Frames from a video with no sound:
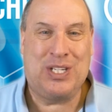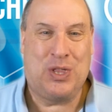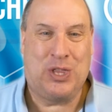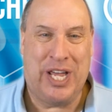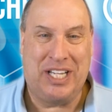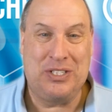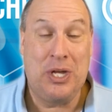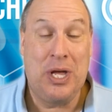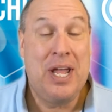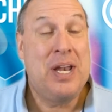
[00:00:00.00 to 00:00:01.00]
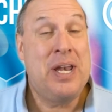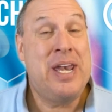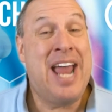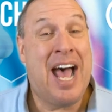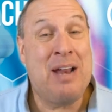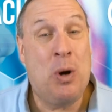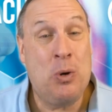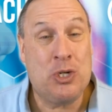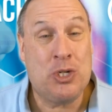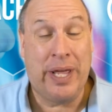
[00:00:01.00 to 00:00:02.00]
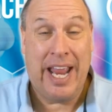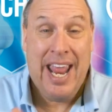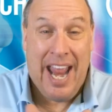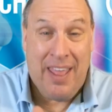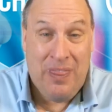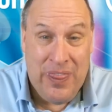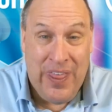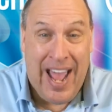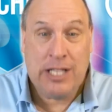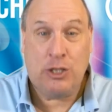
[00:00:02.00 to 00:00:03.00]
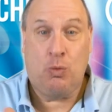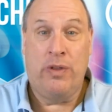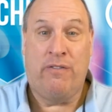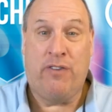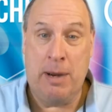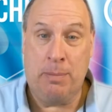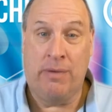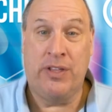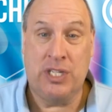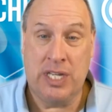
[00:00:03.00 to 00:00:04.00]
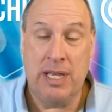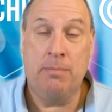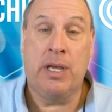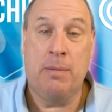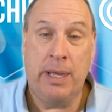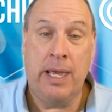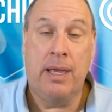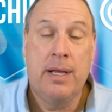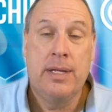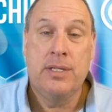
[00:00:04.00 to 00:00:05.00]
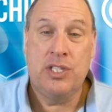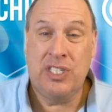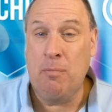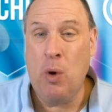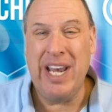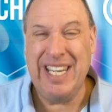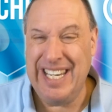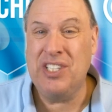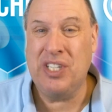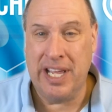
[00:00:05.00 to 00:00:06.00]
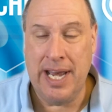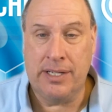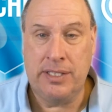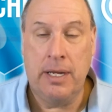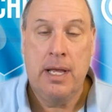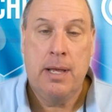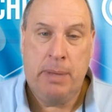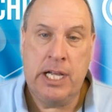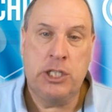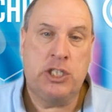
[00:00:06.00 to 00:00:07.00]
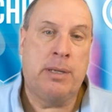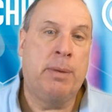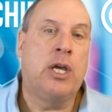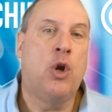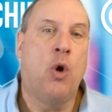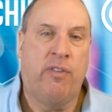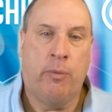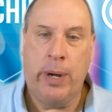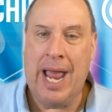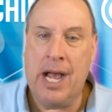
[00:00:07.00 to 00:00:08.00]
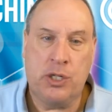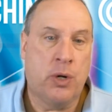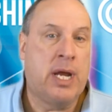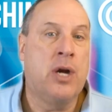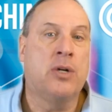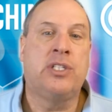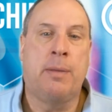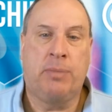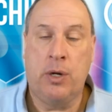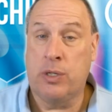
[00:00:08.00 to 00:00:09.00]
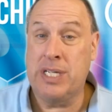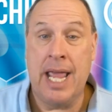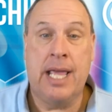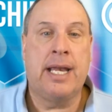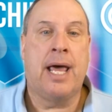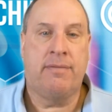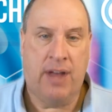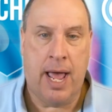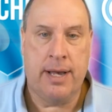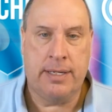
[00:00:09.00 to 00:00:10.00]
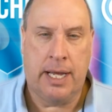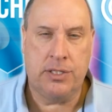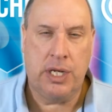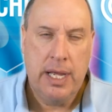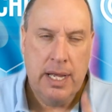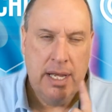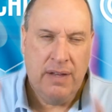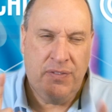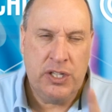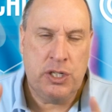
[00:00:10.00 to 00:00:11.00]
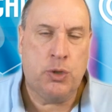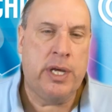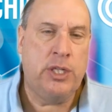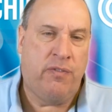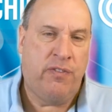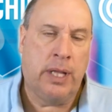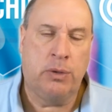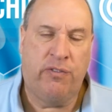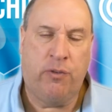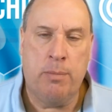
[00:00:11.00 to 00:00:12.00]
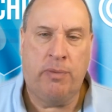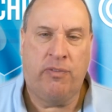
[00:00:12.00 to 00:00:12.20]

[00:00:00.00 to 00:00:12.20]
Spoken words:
to things, not emotionally. And that's where the fiber of the team can be somewhat disconnected, because someone can overreact or hear something or take it out of context. If this intrigues you, fill out the form